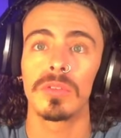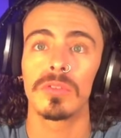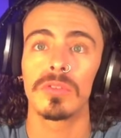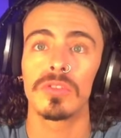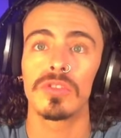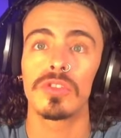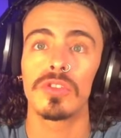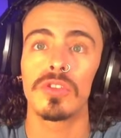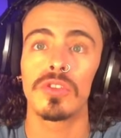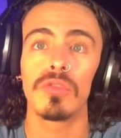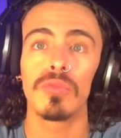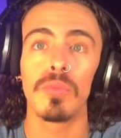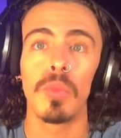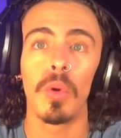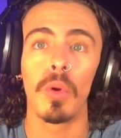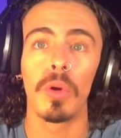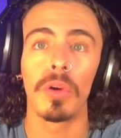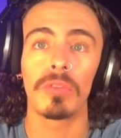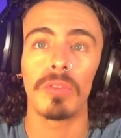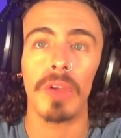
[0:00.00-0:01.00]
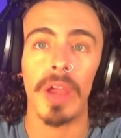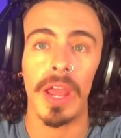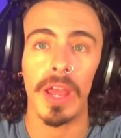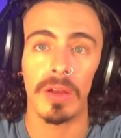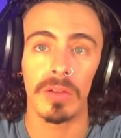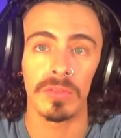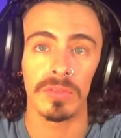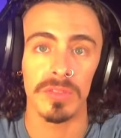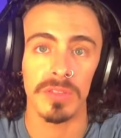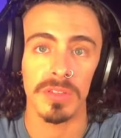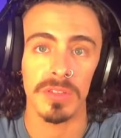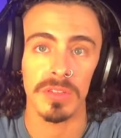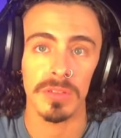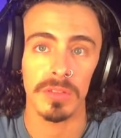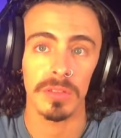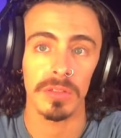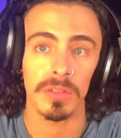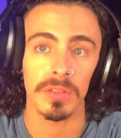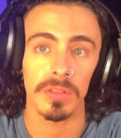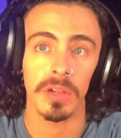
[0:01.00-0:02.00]
two more rounds
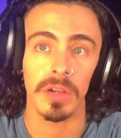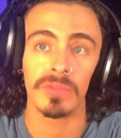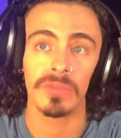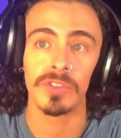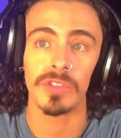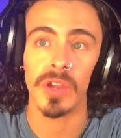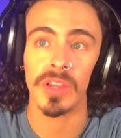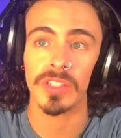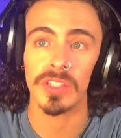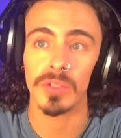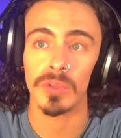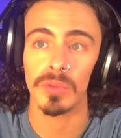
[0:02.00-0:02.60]
of Dress to